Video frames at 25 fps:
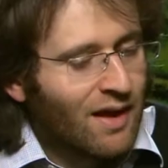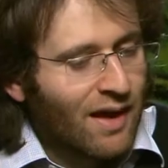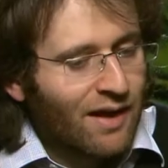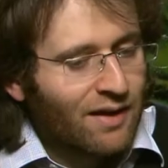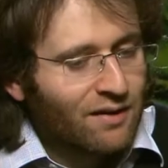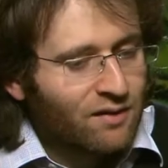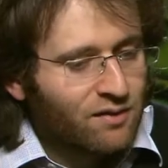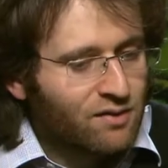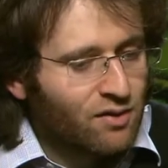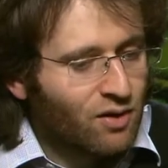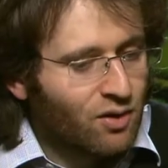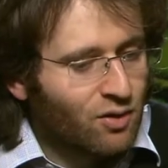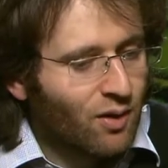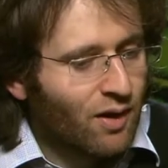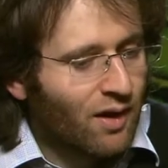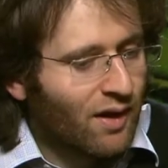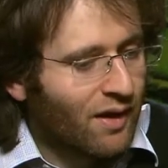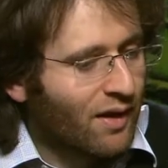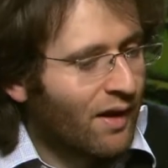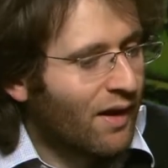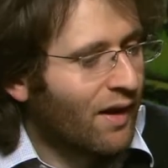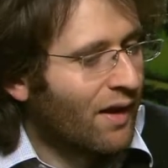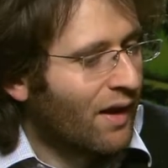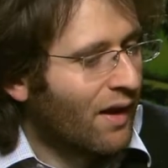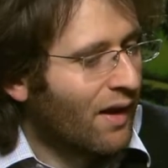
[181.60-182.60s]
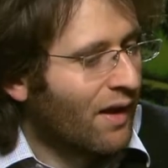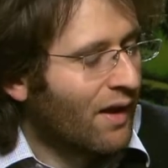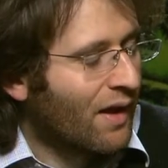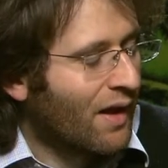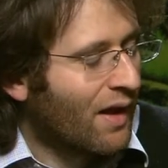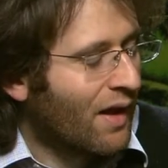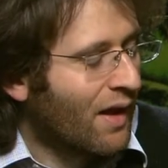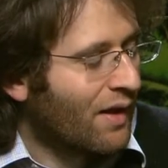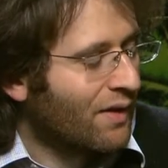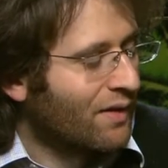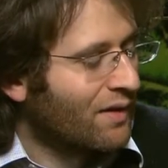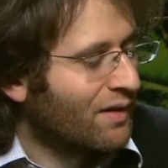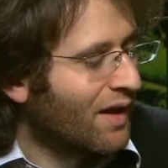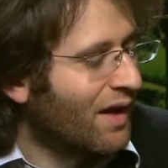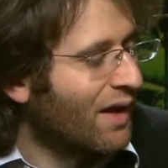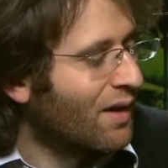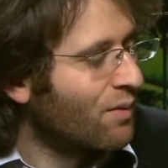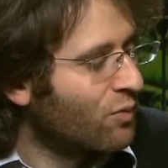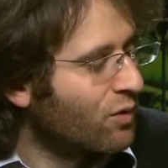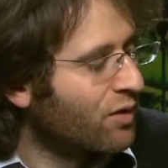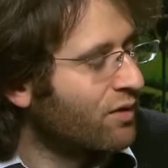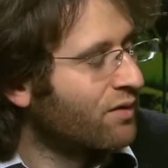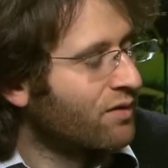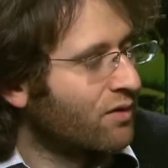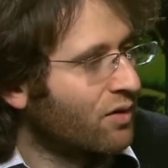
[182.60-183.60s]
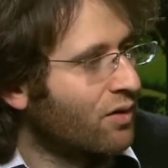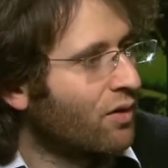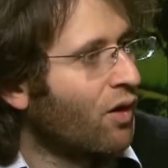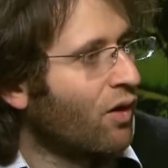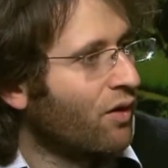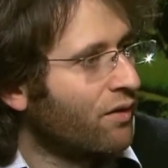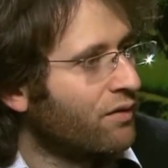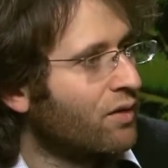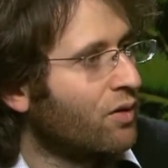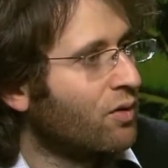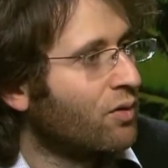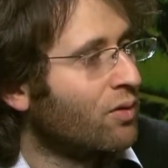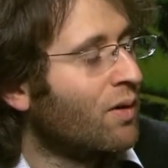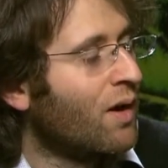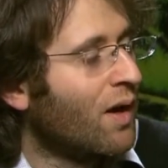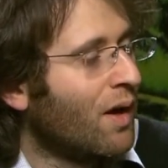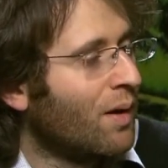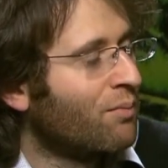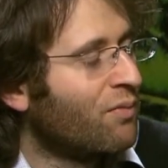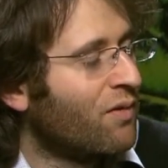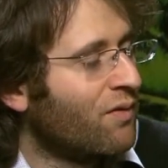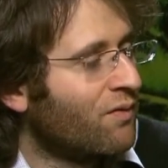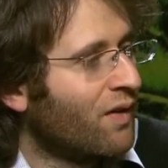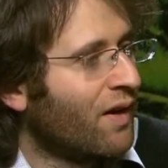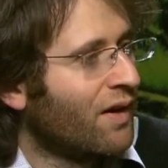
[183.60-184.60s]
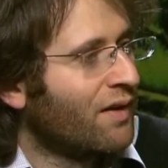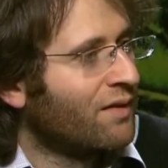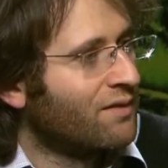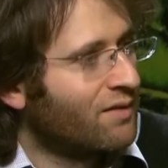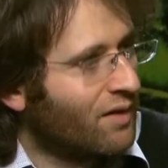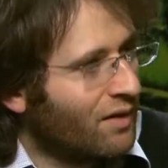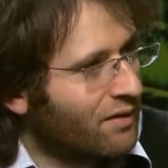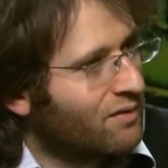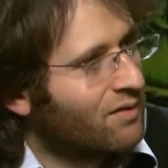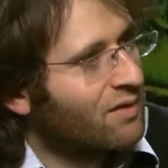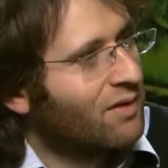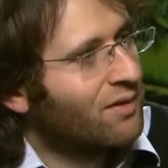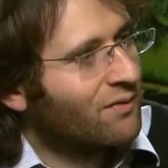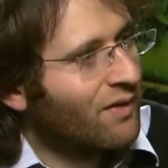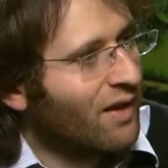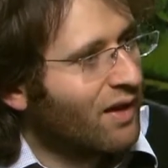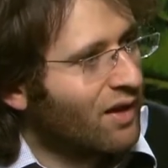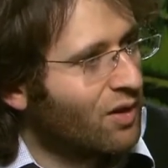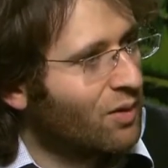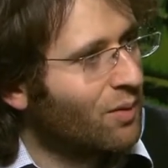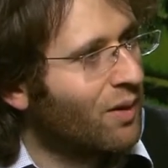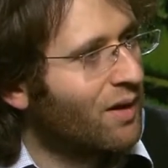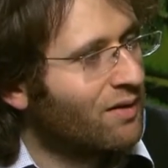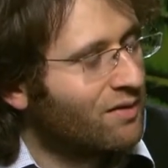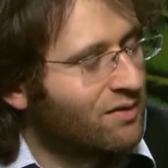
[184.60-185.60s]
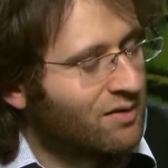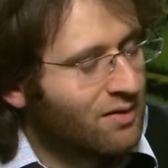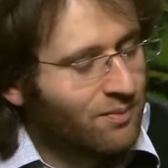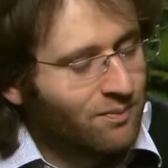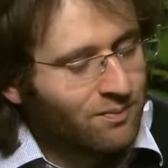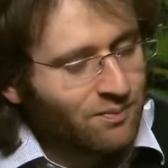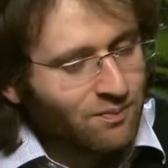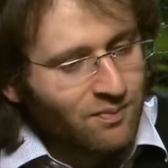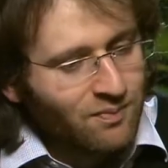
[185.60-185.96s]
And so the aim was to also provide such an evaluation.